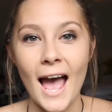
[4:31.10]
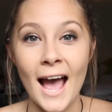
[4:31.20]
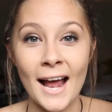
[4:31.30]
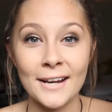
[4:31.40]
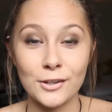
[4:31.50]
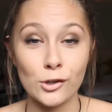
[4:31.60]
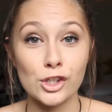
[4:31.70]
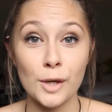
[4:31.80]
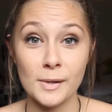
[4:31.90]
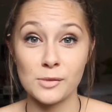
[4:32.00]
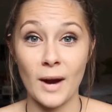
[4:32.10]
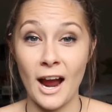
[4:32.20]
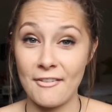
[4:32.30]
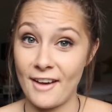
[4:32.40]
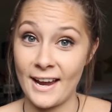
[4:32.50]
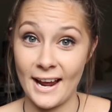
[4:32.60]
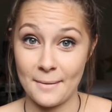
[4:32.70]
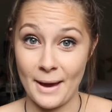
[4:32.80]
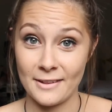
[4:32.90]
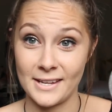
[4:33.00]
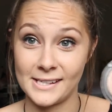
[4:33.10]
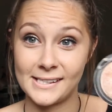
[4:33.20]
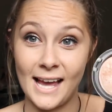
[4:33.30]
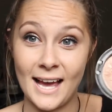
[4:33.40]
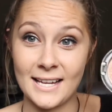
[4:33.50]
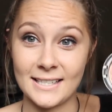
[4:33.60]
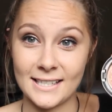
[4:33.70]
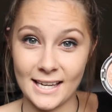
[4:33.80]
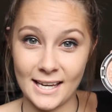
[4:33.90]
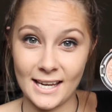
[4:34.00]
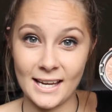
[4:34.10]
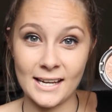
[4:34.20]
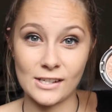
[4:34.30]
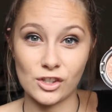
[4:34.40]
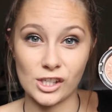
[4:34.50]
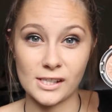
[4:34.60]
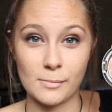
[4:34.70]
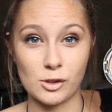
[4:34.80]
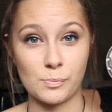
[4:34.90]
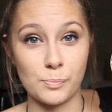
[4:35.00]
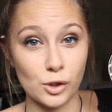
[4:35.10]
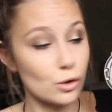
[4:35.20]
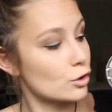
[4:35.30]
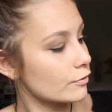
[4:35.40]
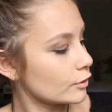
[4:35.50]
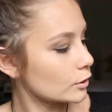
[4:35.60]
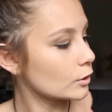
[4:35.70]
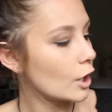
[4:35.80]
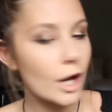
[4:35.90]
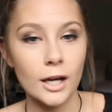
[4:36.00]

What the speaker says: and YouTube is where I found out about this, and it is just the most beautiful